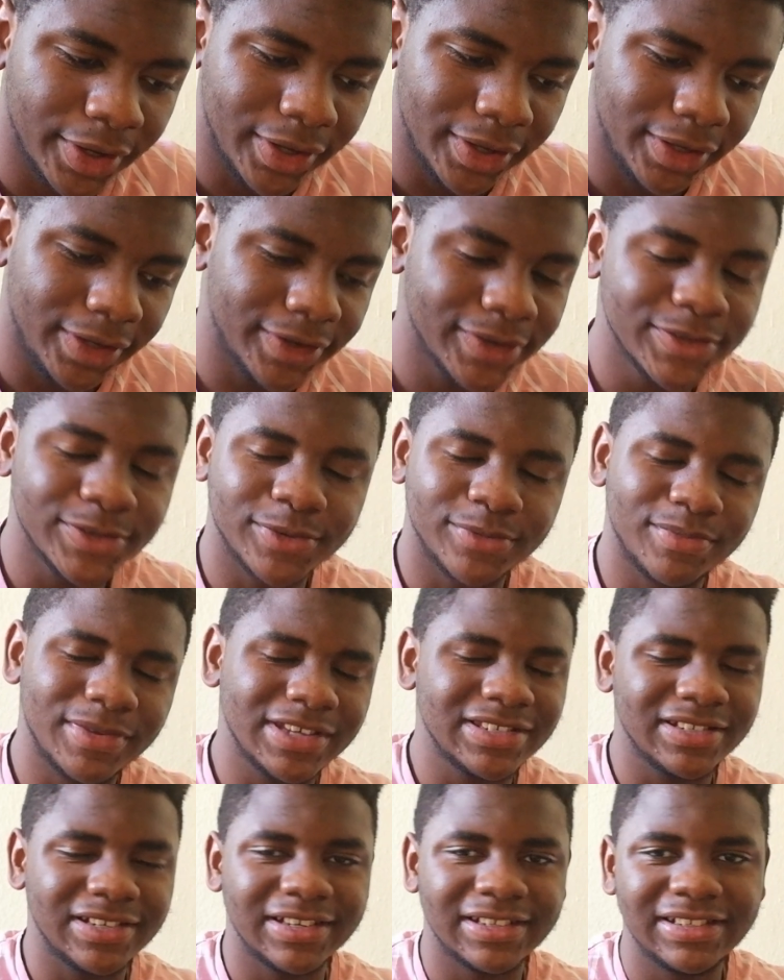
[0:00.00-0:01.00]
Yeah, so
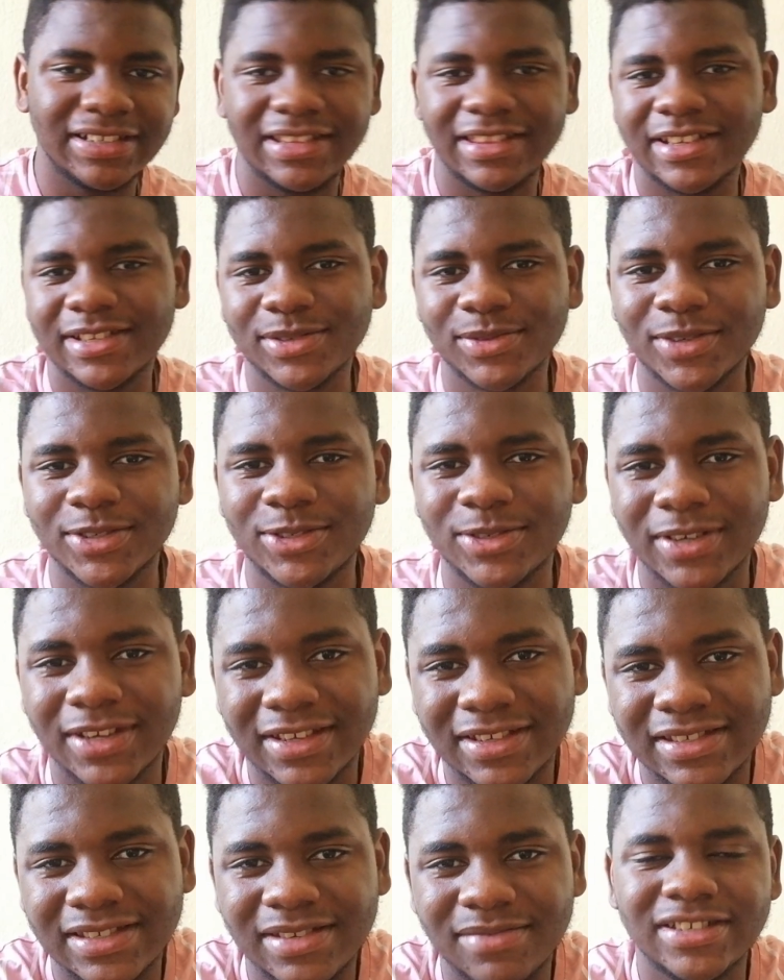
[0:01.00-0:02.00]
basically that's what you
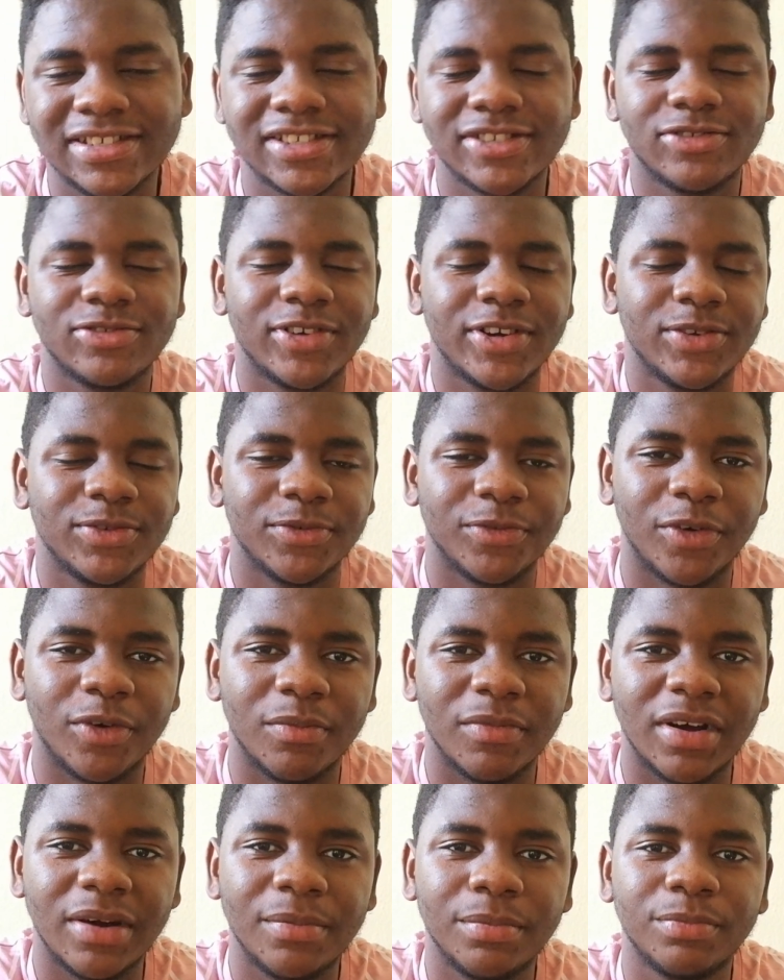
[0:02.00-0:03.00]
can simply just try to
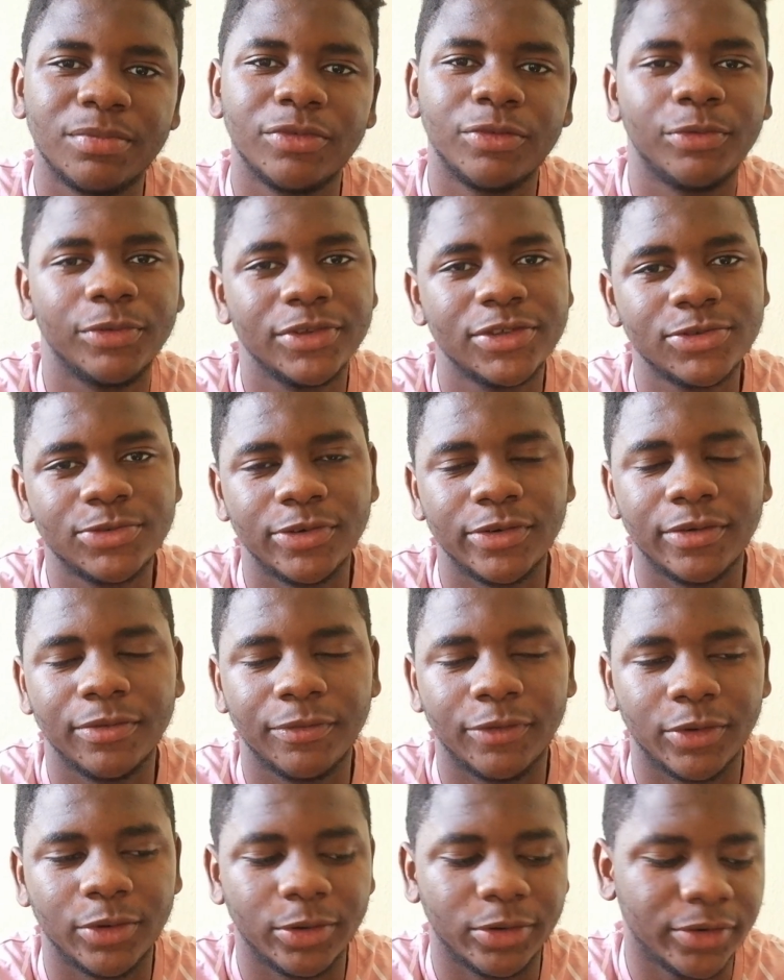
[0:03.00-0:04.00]
form up with street
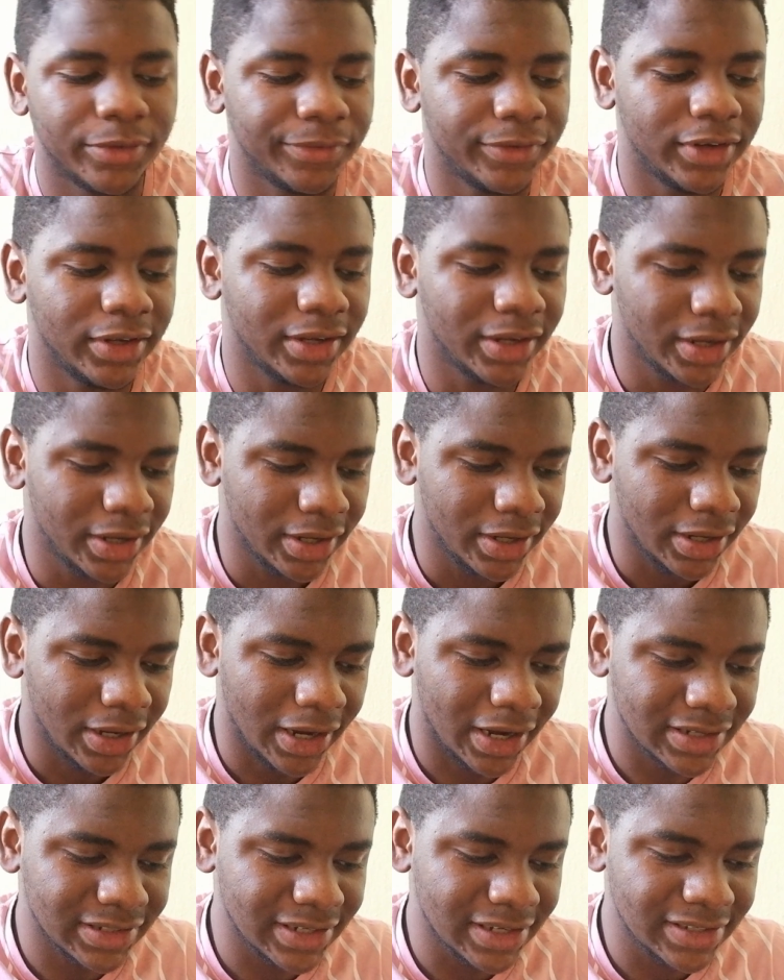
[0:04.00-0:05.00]
photography.
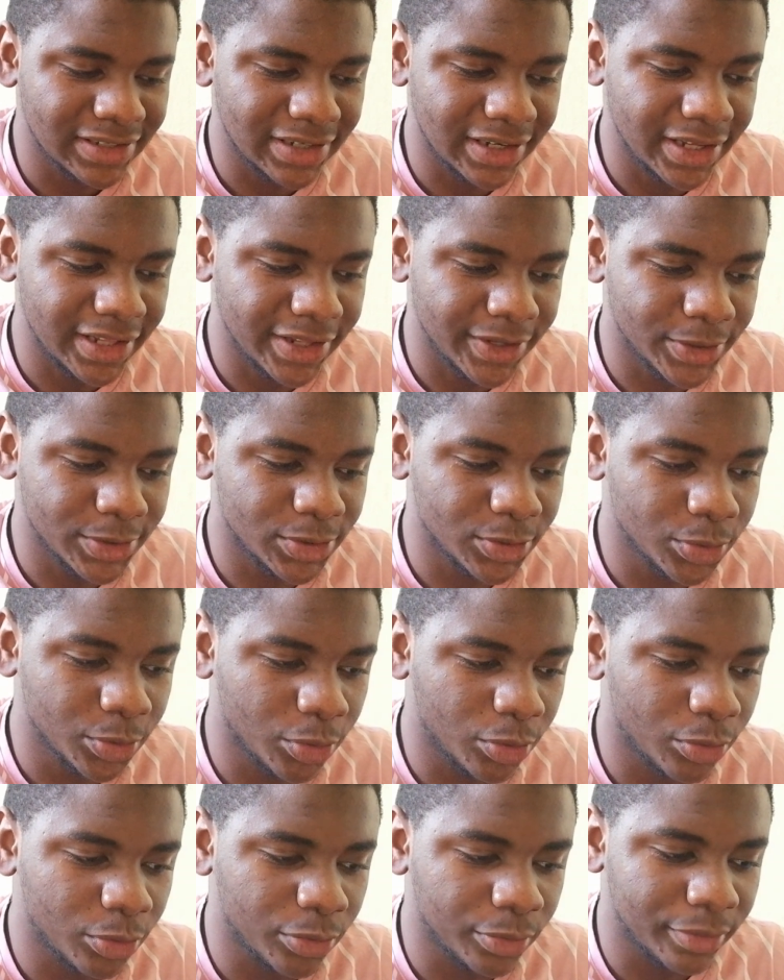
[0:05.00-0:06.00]
As I say, there's
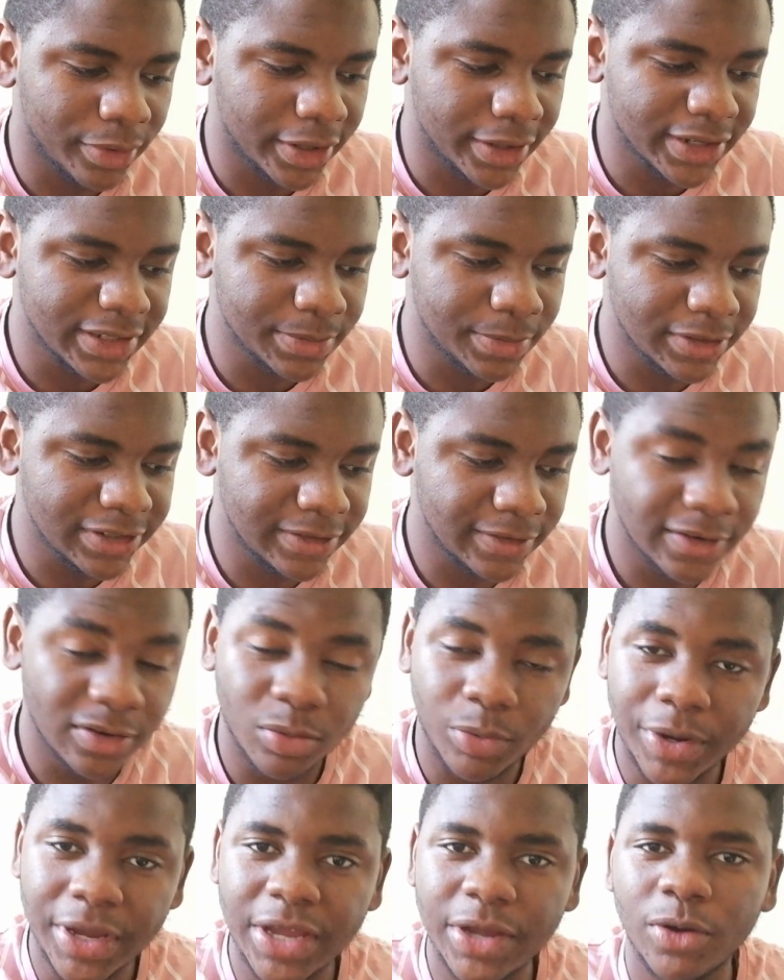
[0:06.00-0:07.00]
no specific
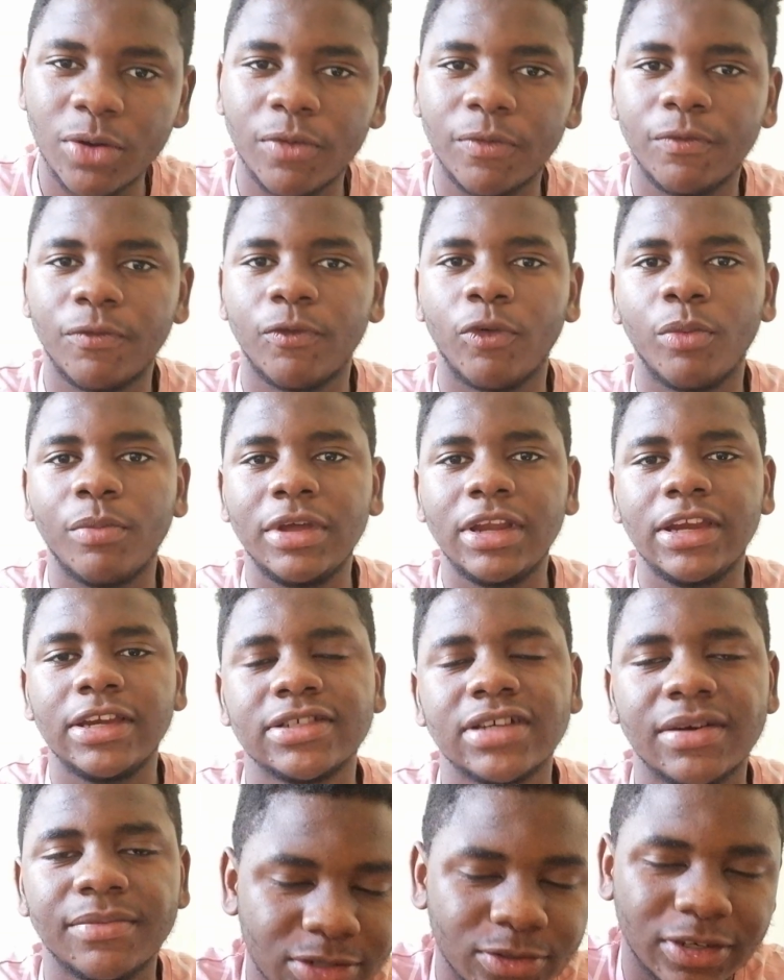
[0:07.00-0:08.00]
way of forming it
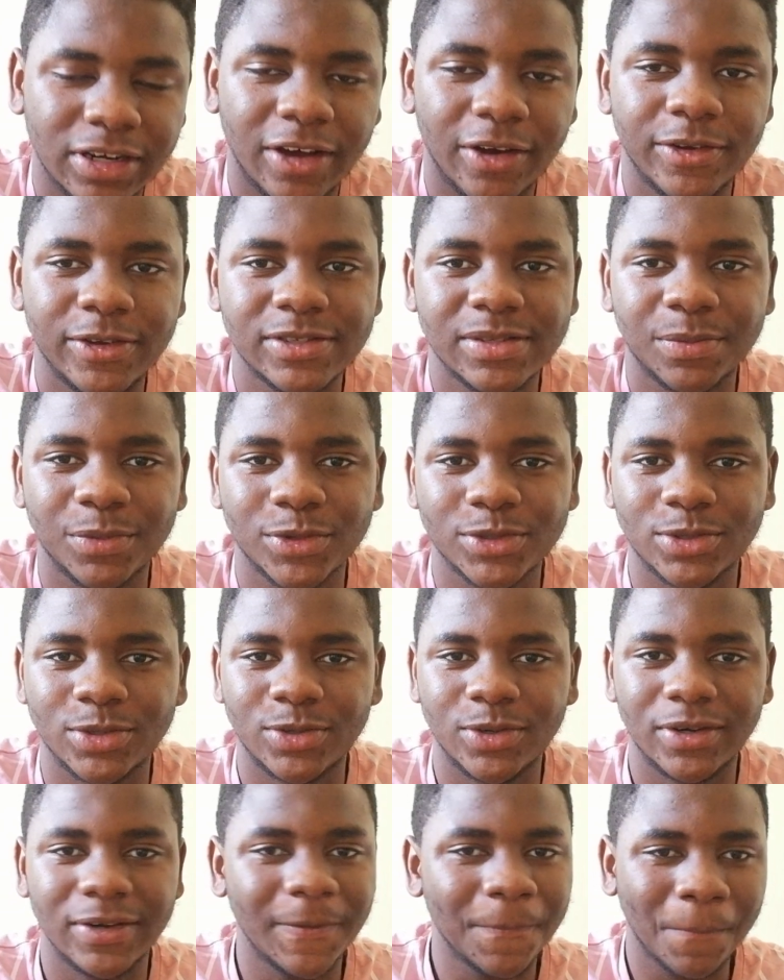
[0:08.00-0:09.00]
up and how you're supposed to
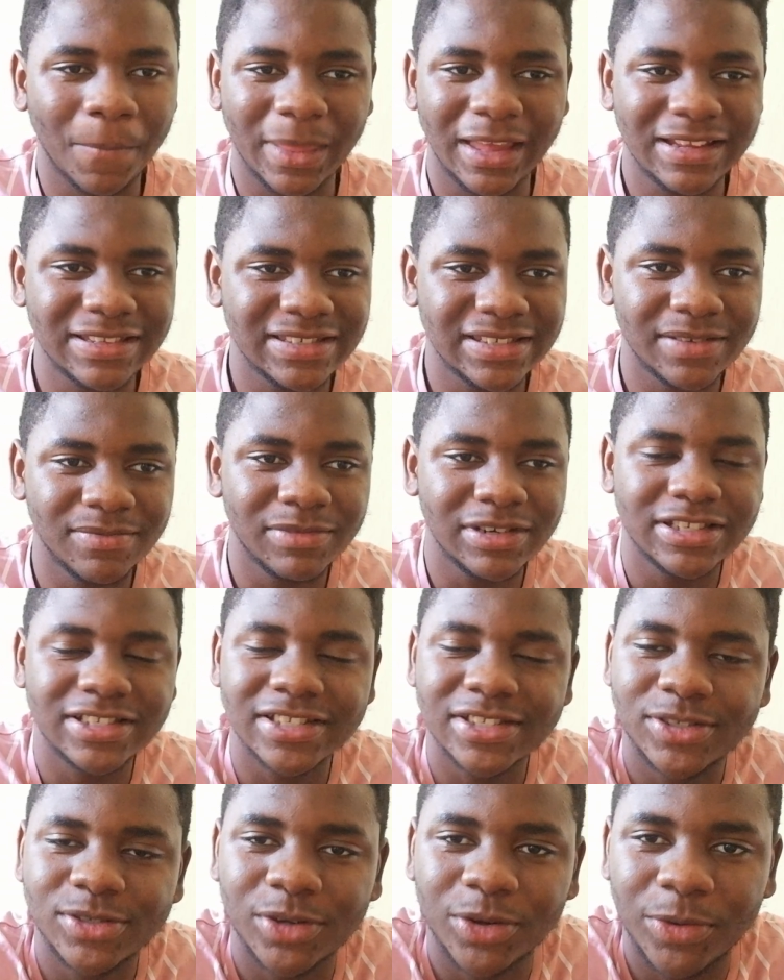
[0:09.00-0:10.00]
do it. It's simply
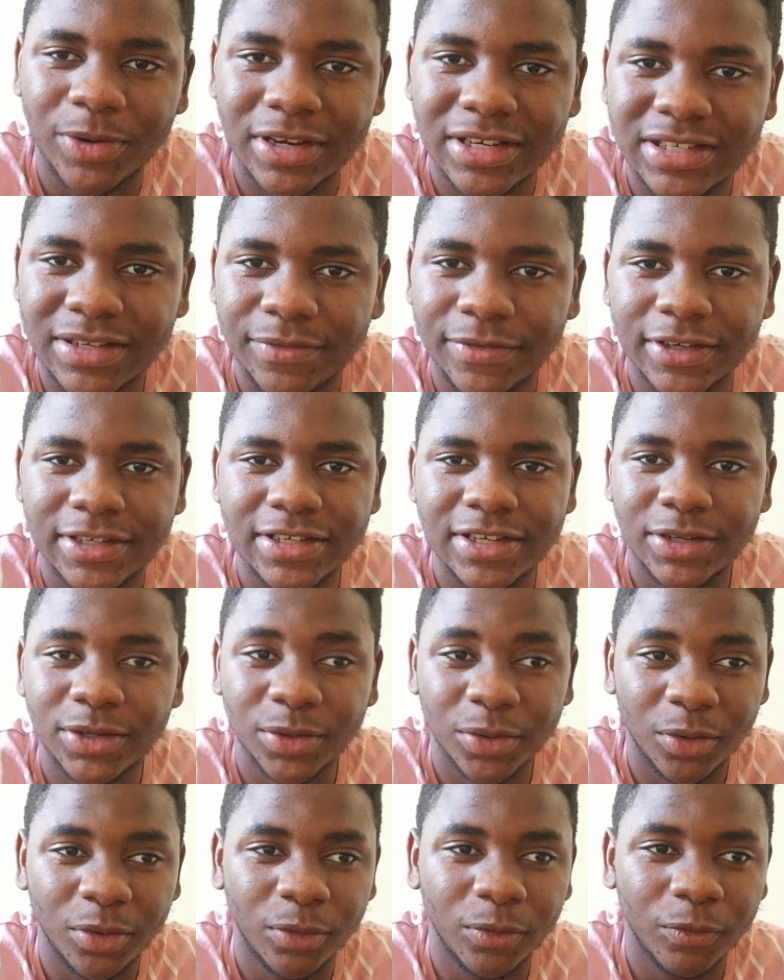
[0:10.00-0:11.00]
just your creativity,
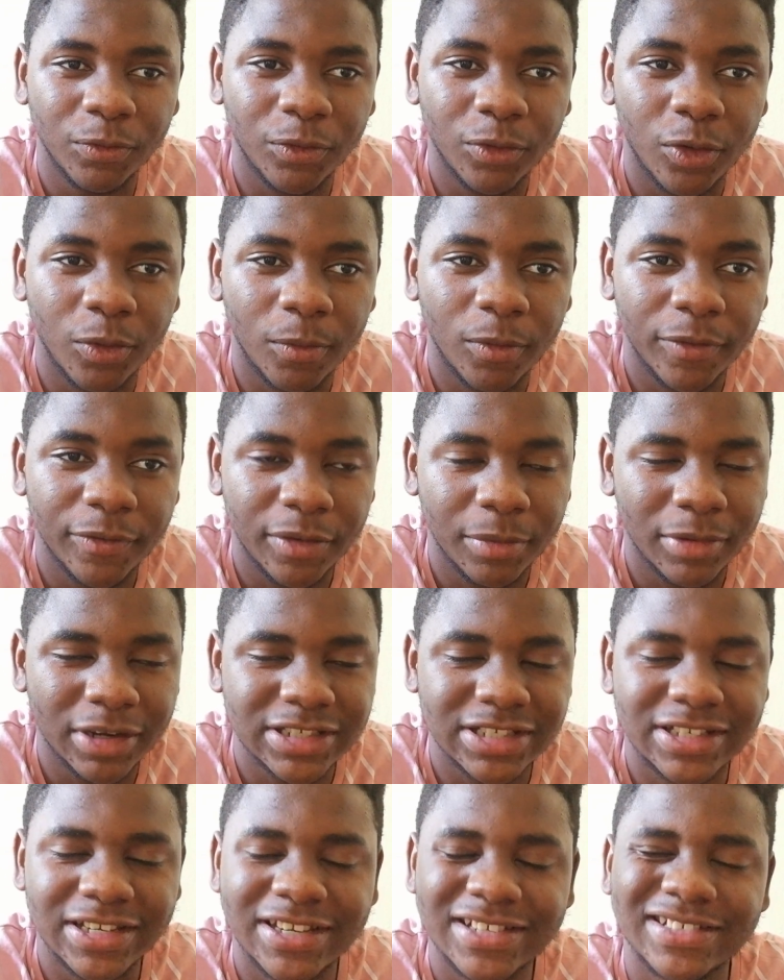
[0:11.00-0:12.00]
your own form of
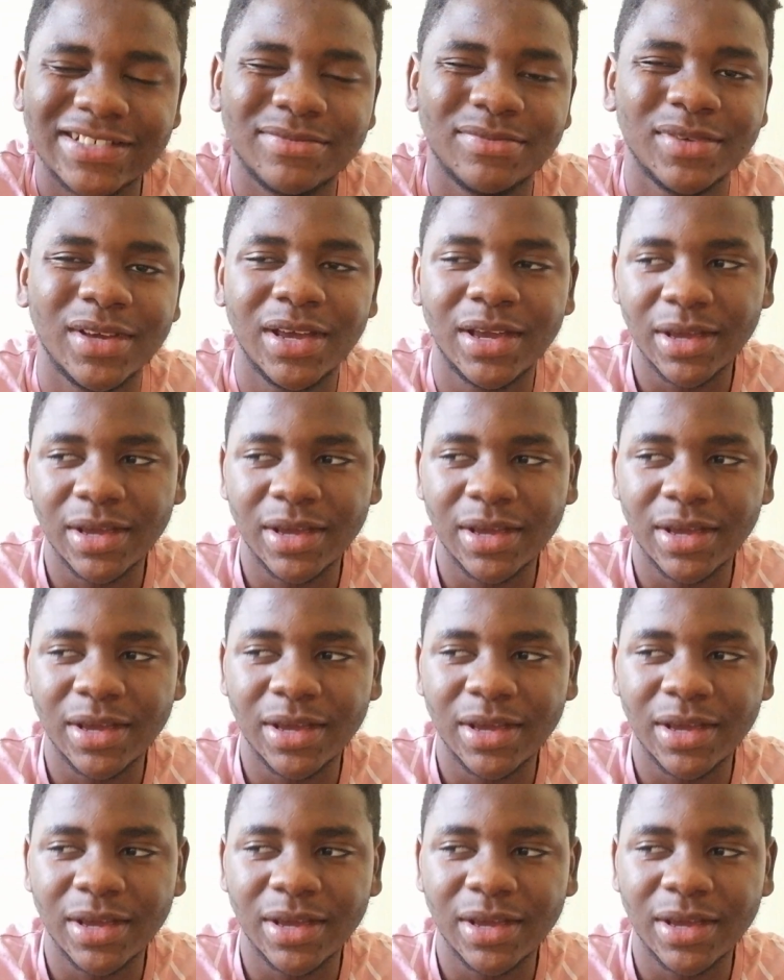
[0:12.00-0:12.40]
imagination